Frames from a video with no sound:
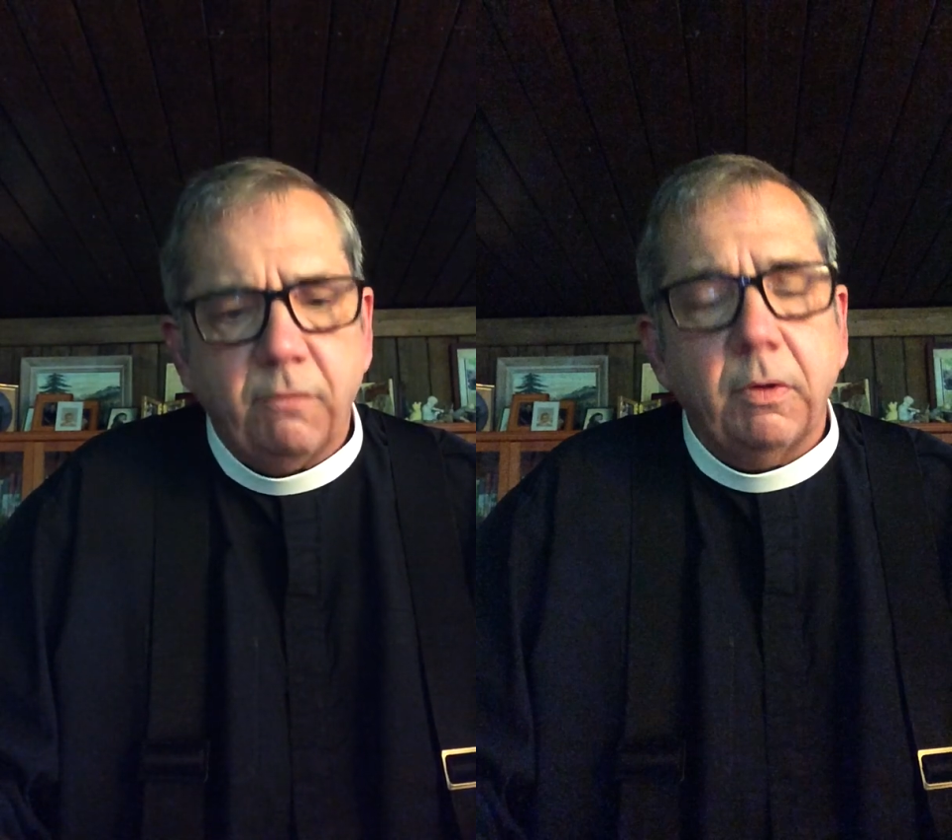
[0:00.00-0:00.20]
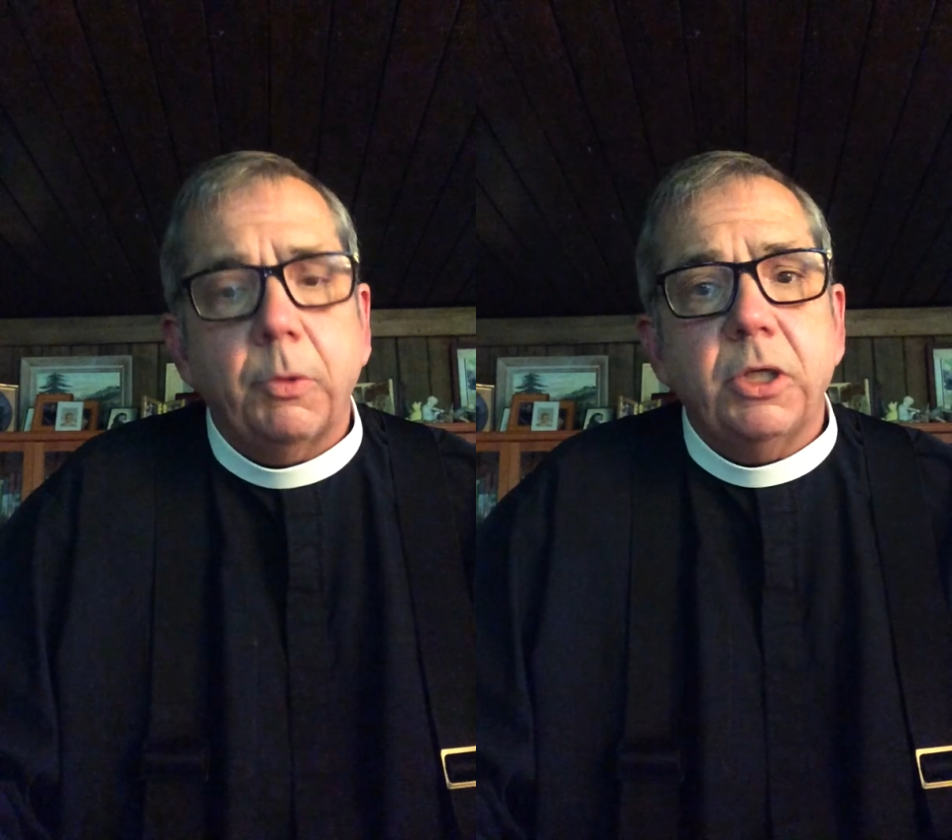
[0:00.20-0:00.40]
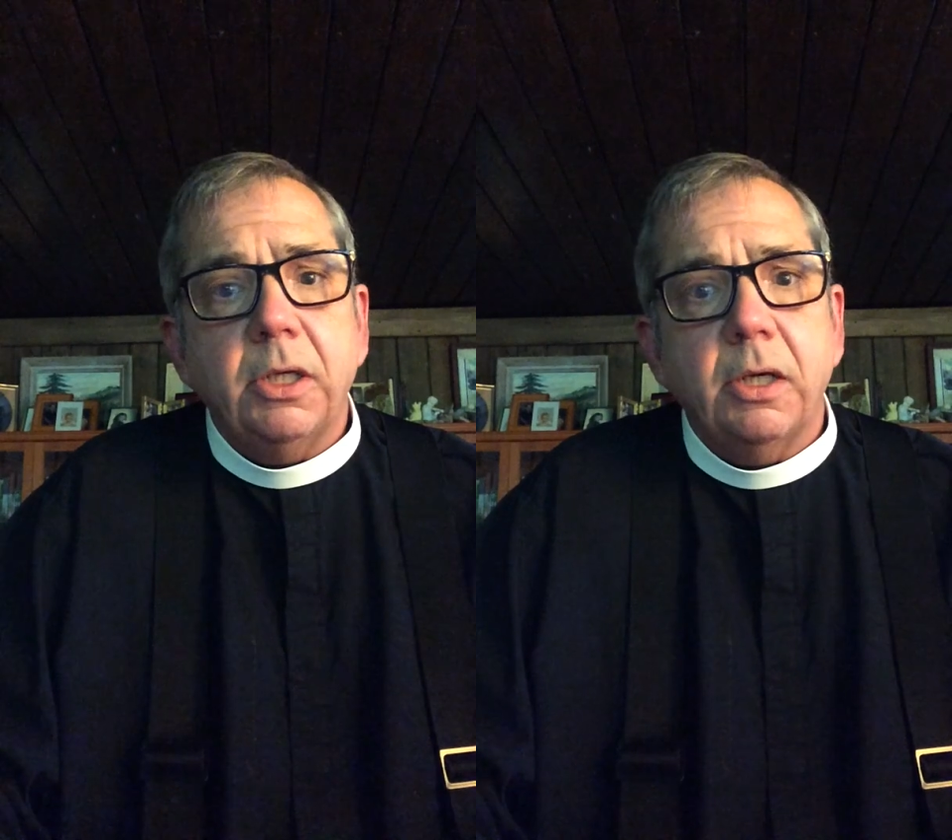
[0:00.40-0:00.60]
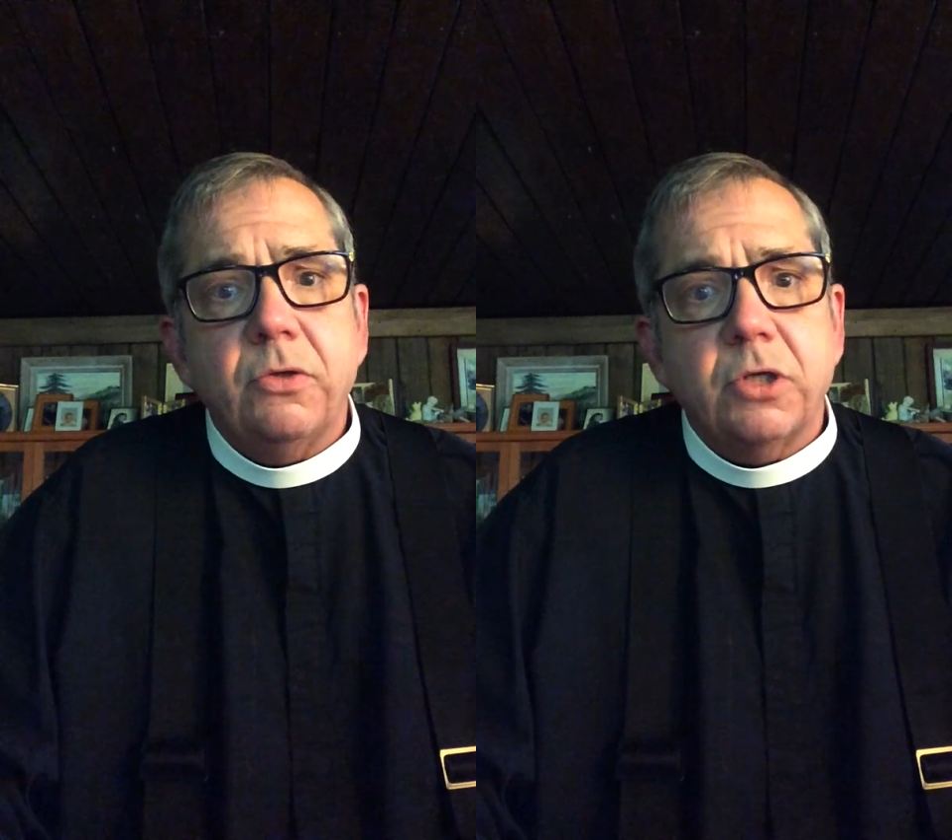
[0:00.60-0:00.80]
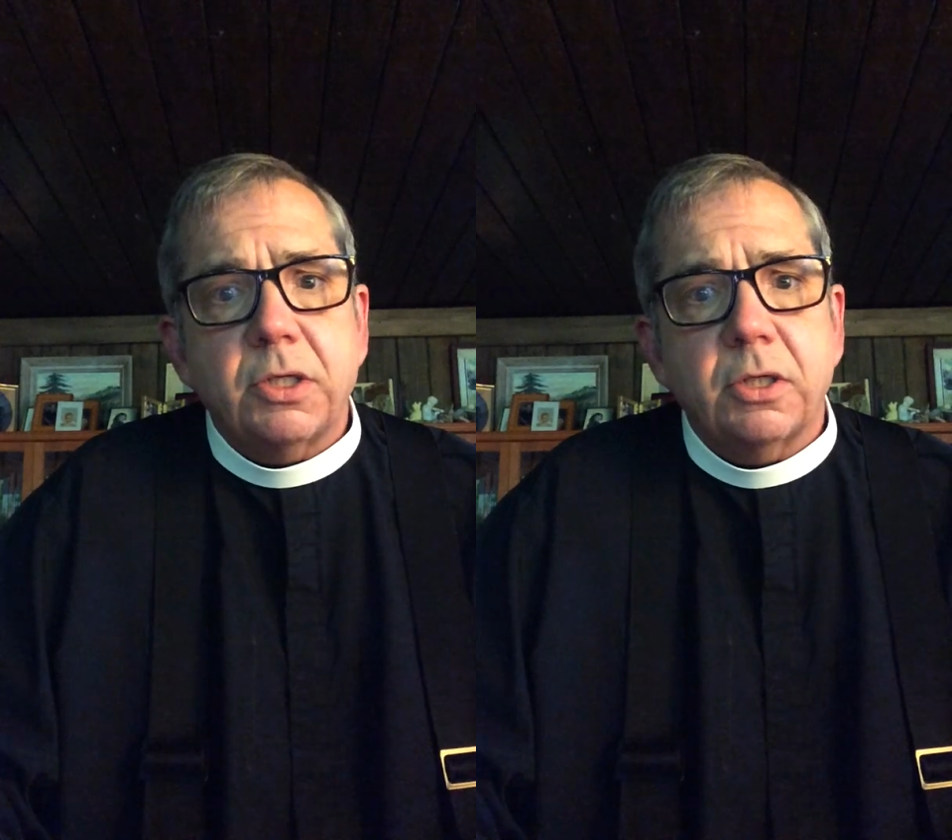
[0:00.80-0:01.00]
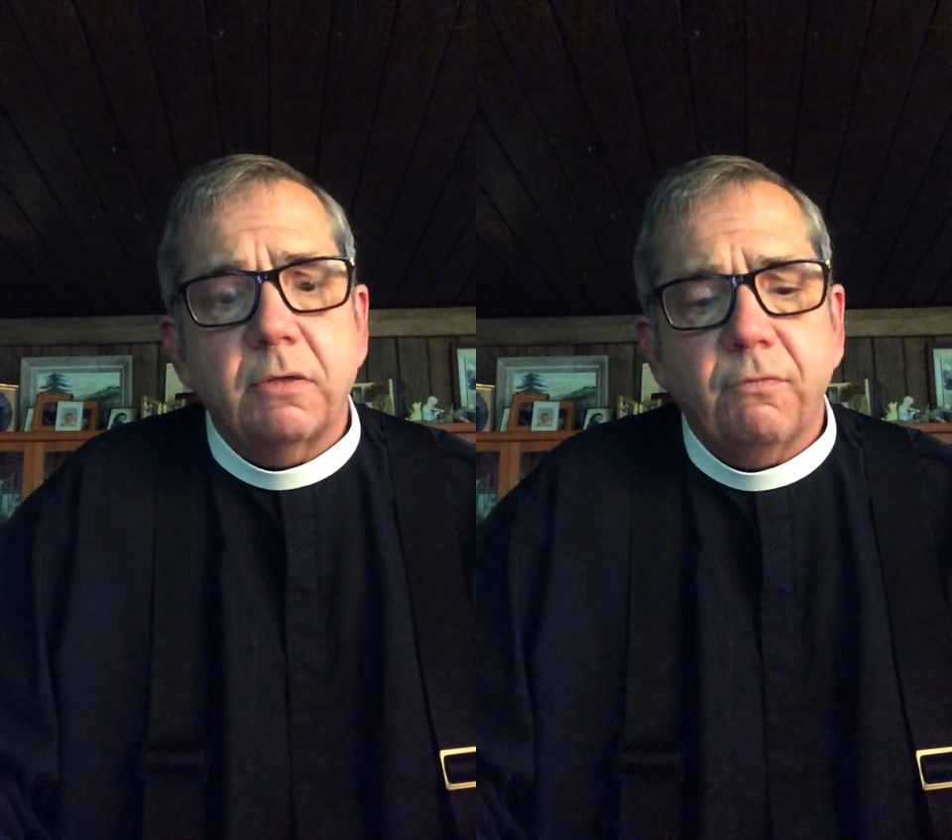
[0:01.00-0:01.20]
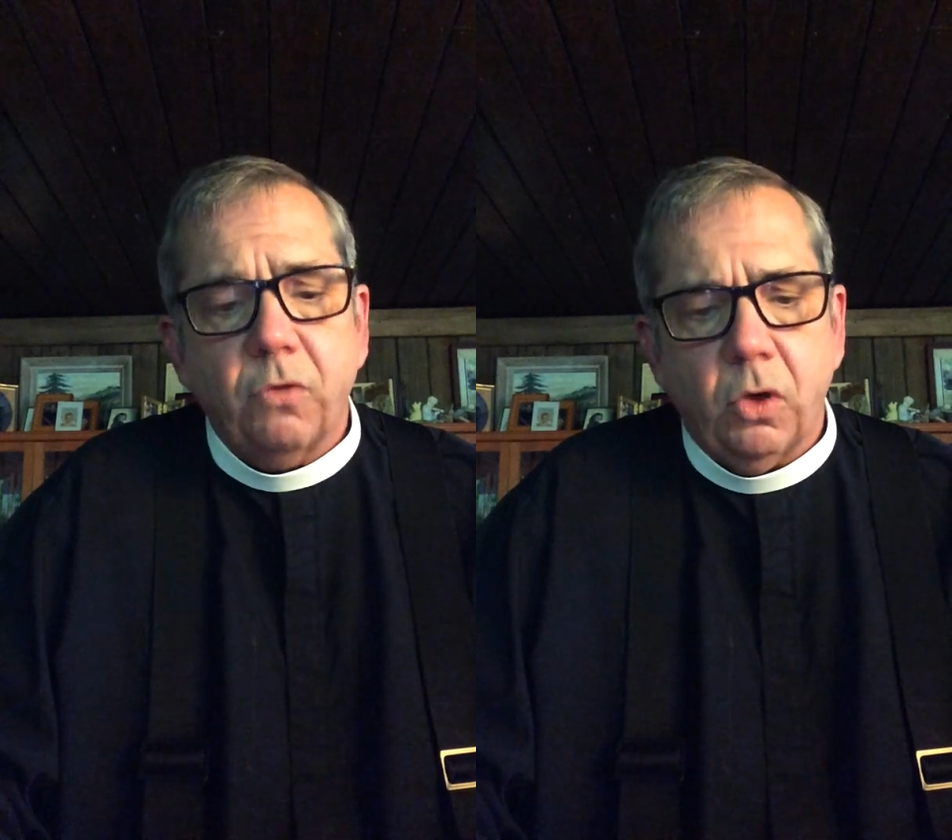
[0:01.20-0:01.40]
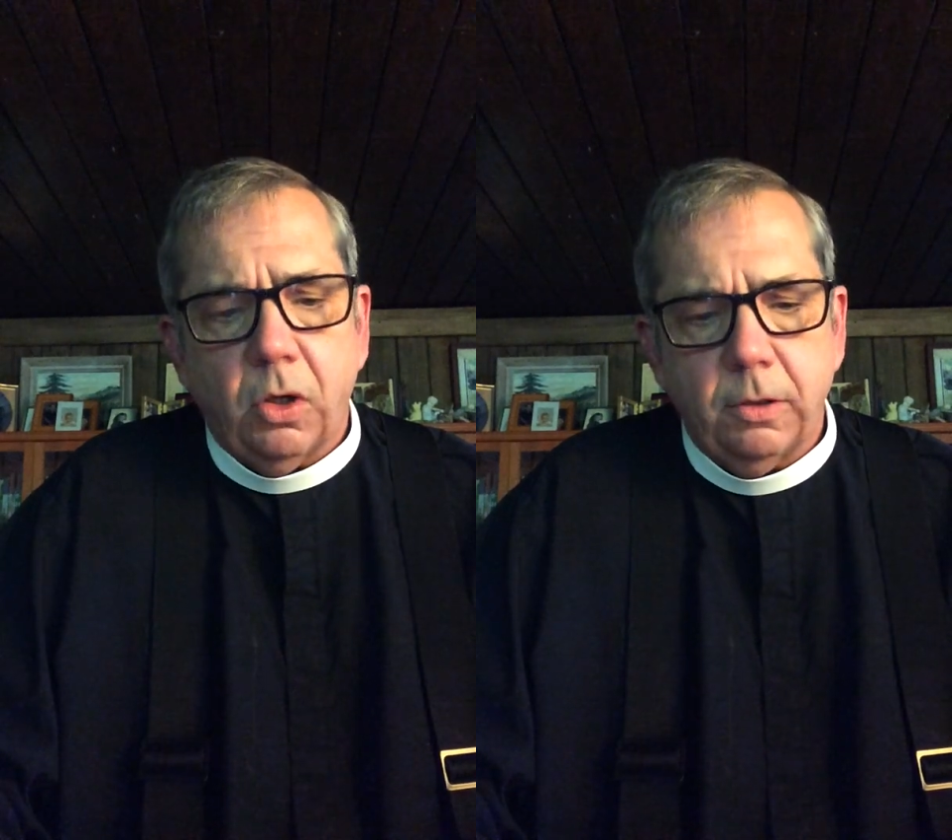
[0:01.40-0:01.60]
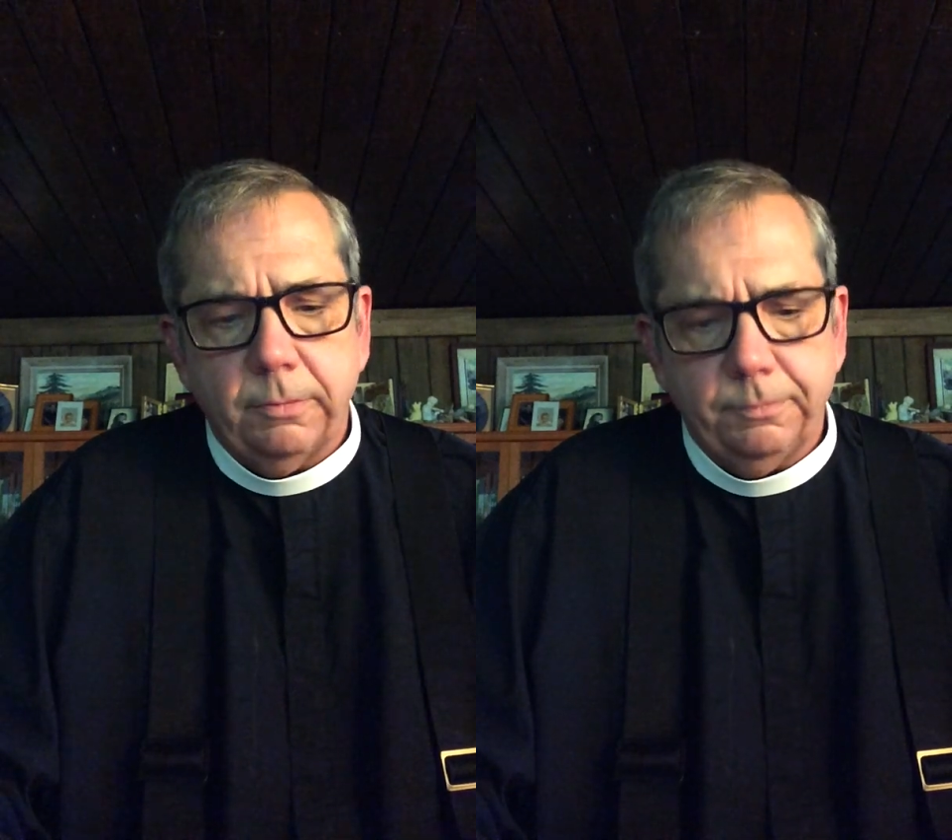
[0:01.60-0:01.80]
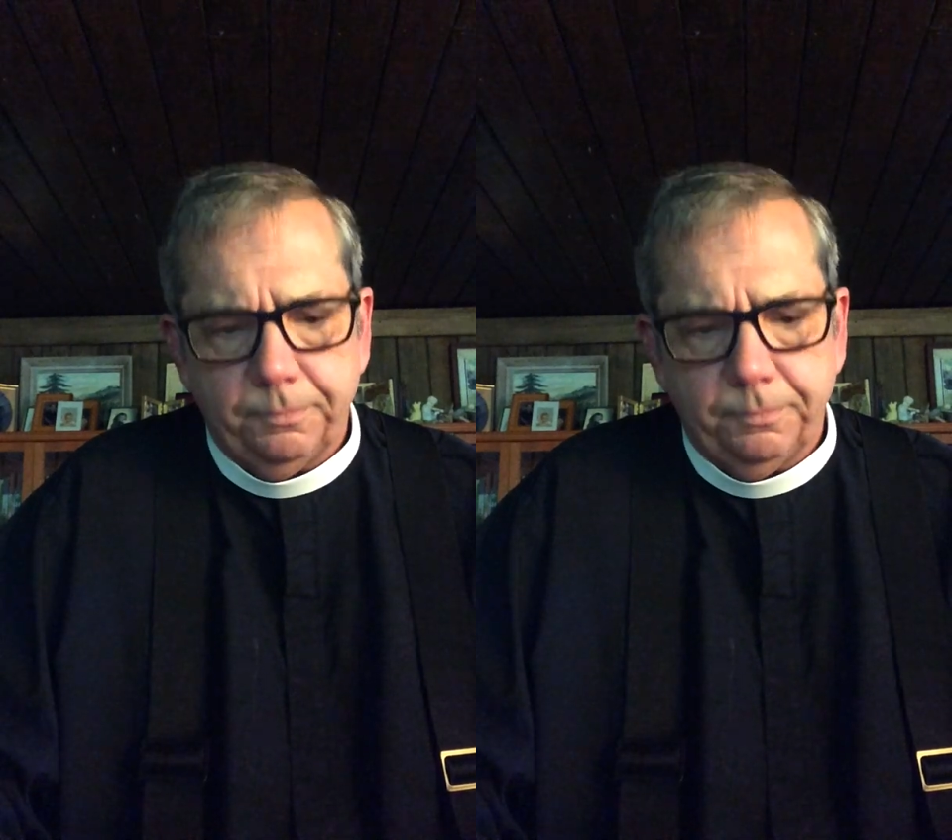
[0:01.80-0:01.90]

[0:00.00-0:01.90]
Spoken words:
of liberty and justice for all.